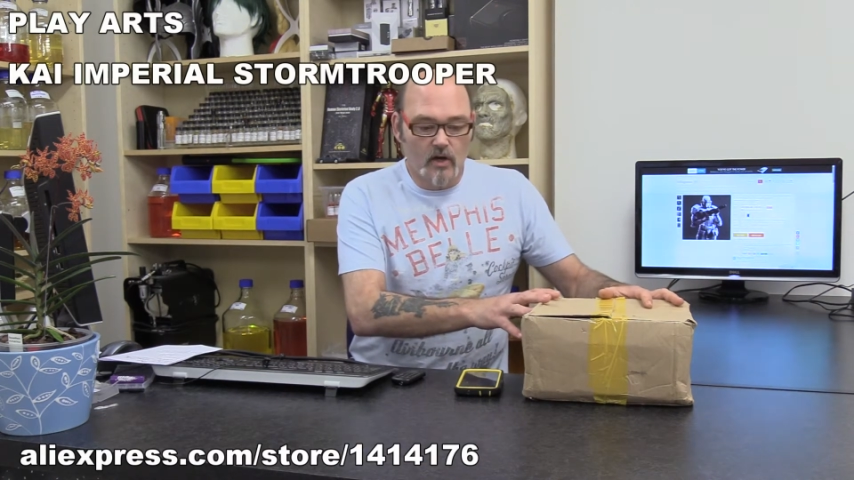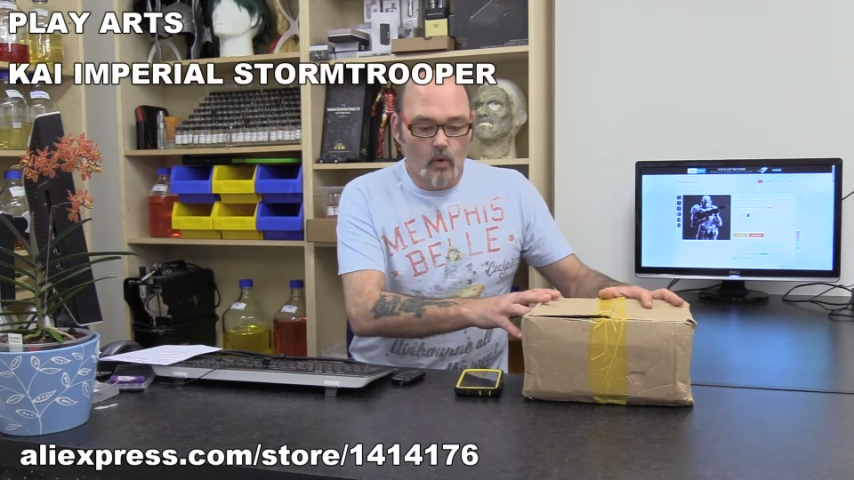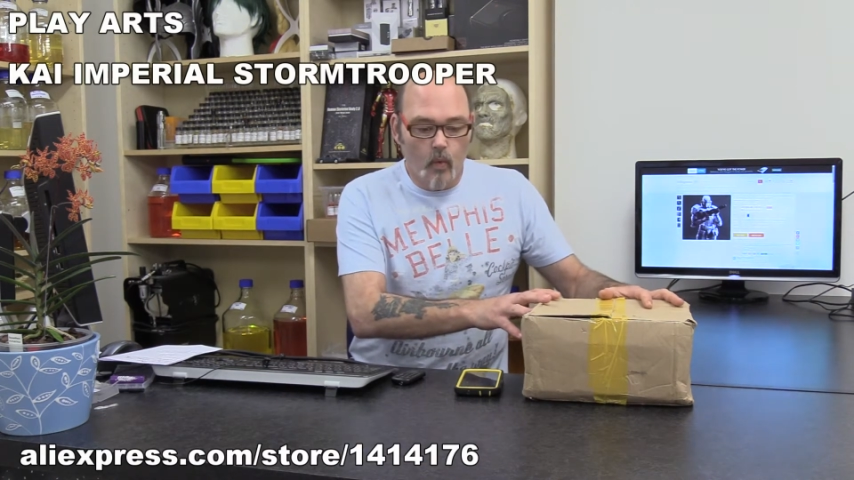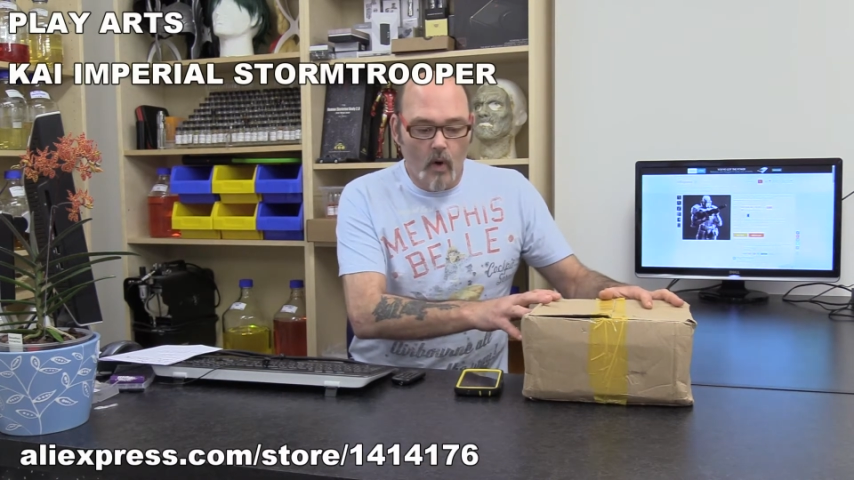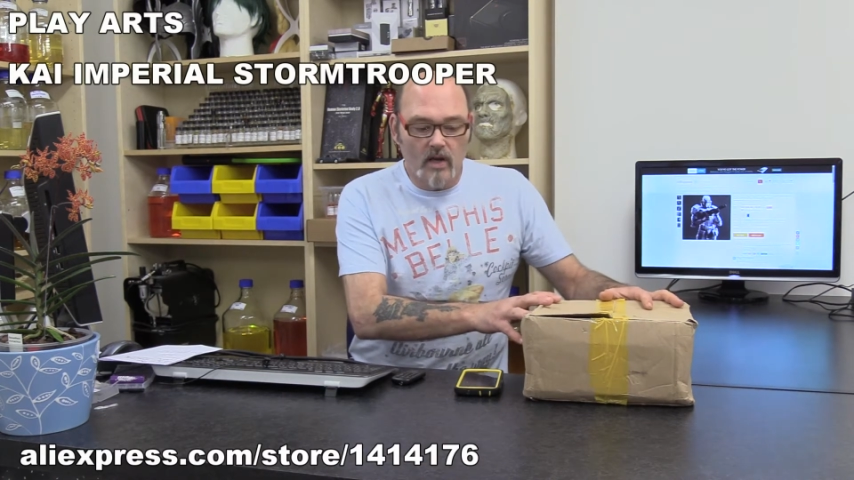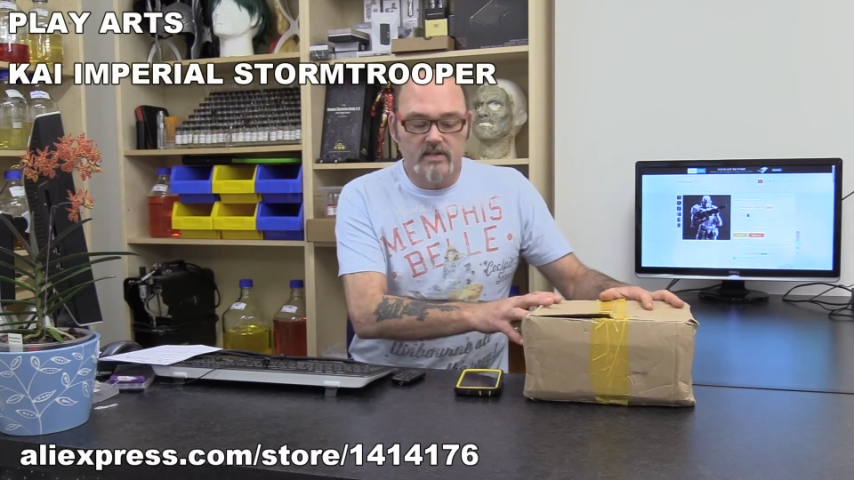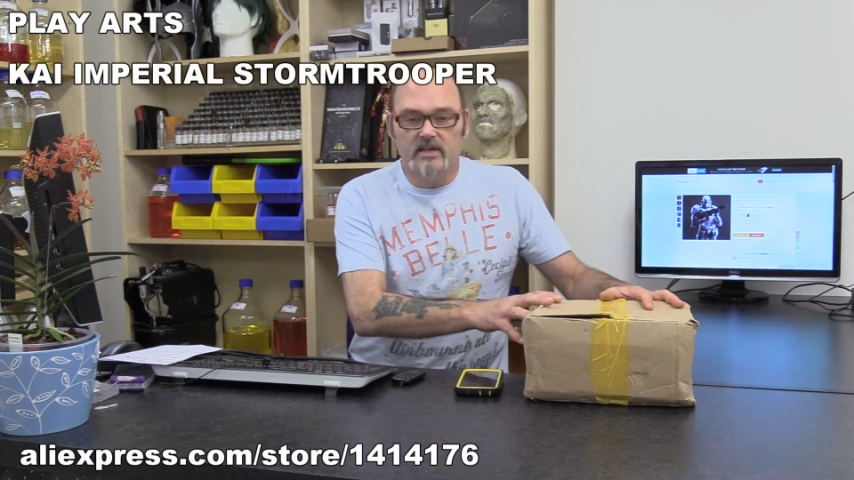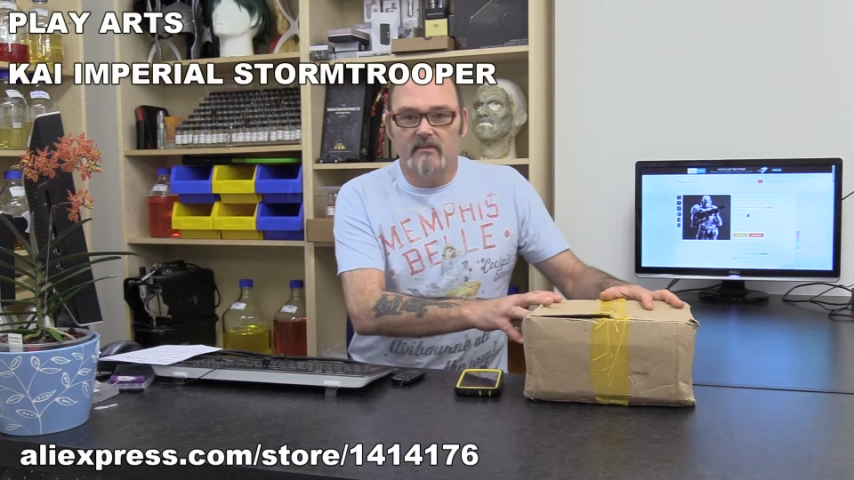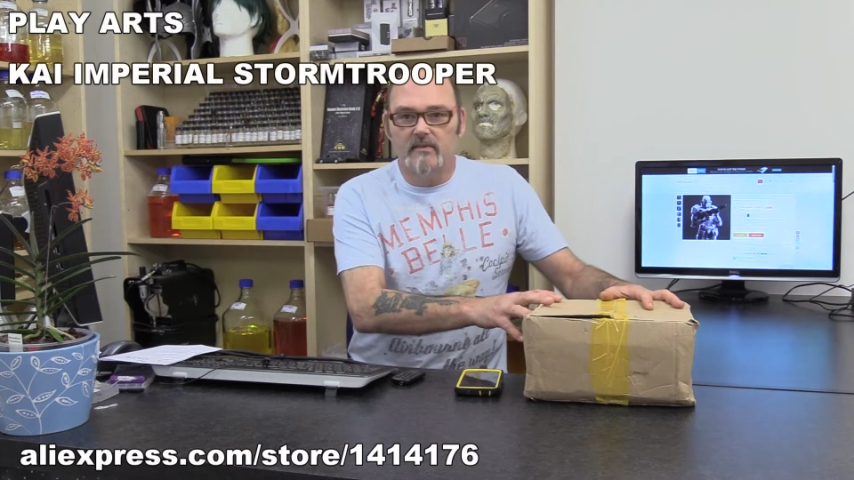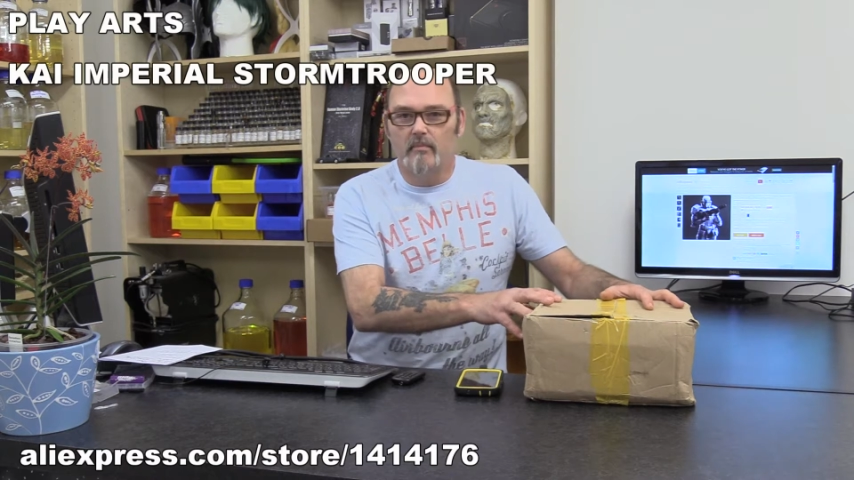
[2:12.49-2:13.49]
quality
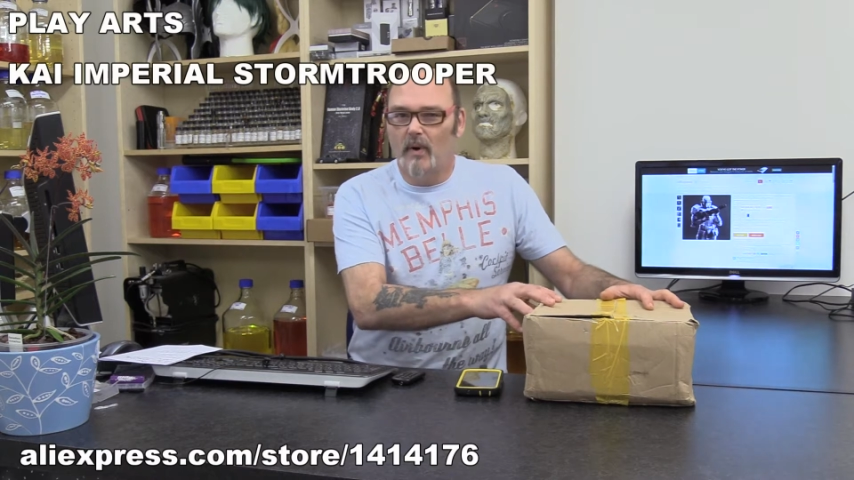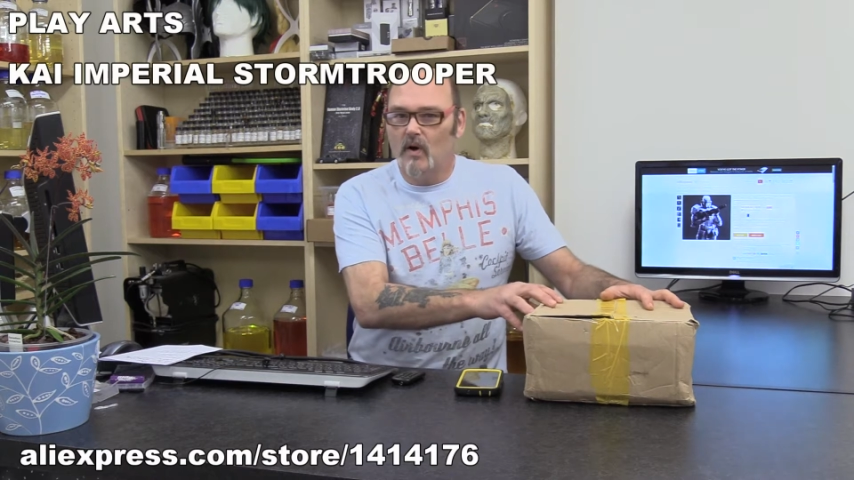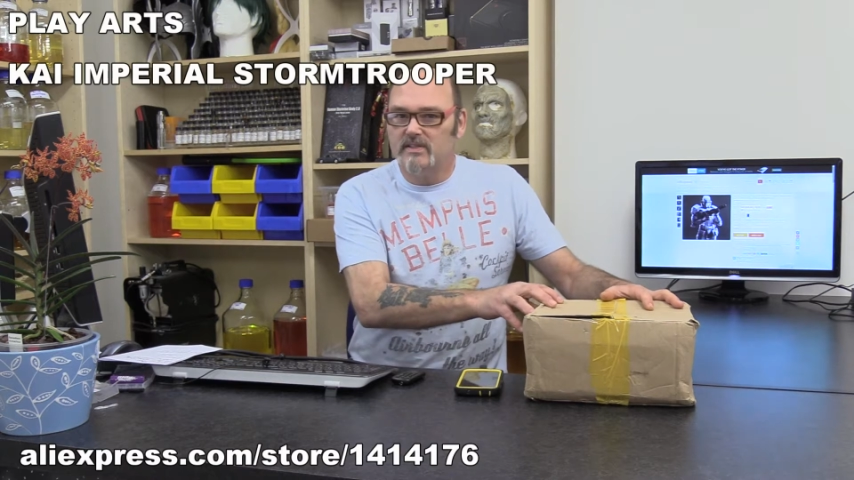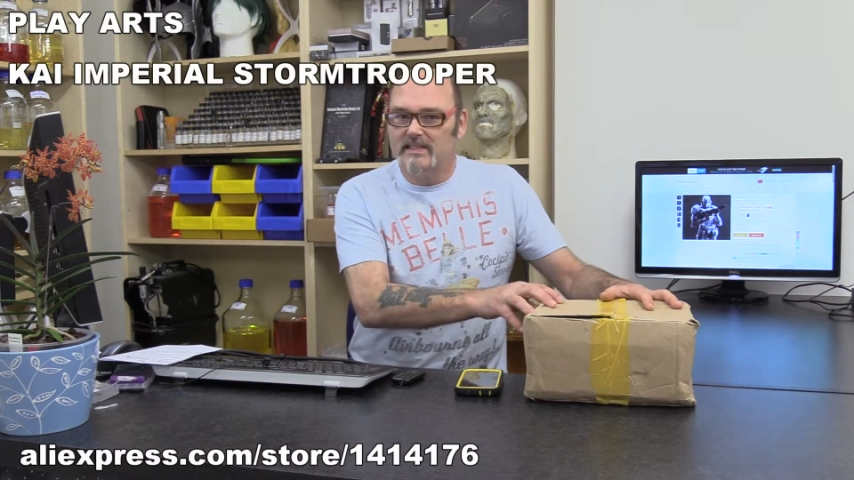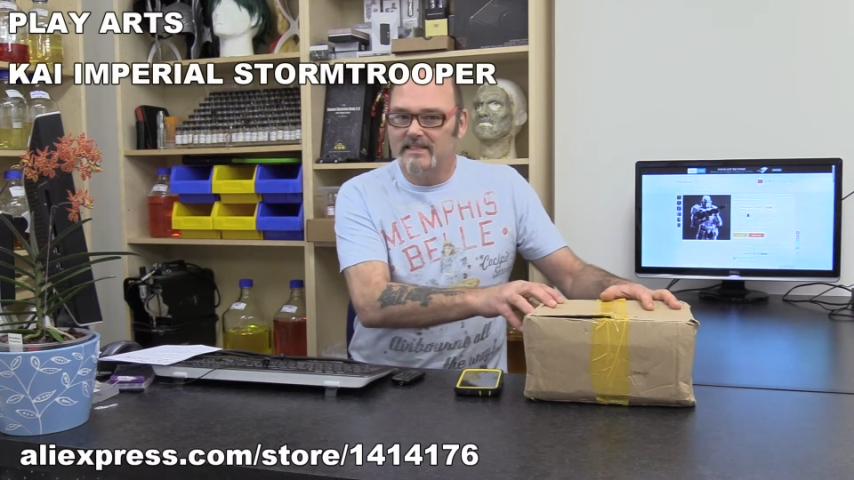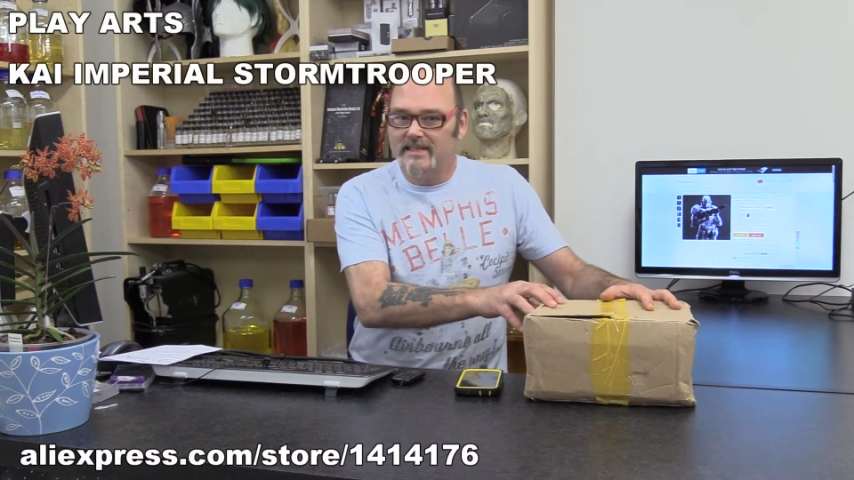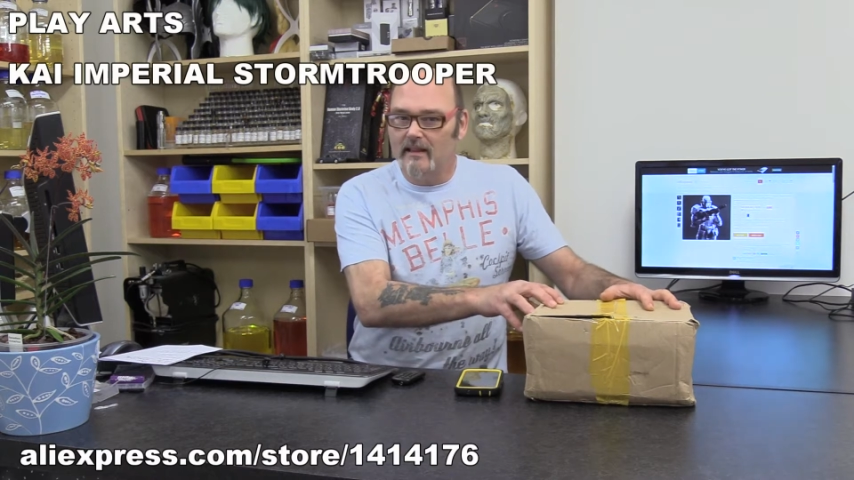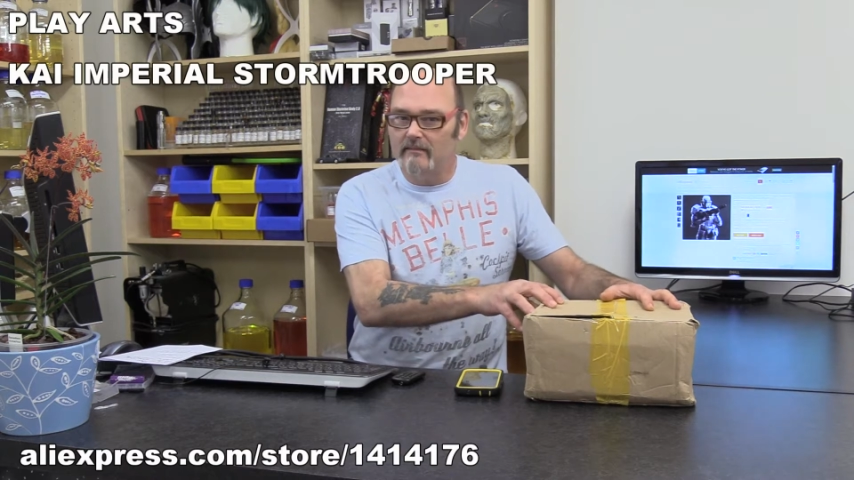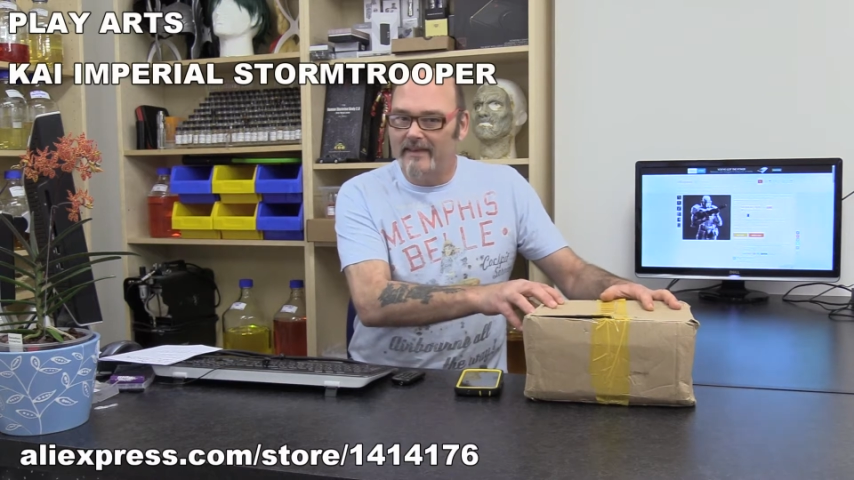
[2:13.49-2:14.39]
of the box itself,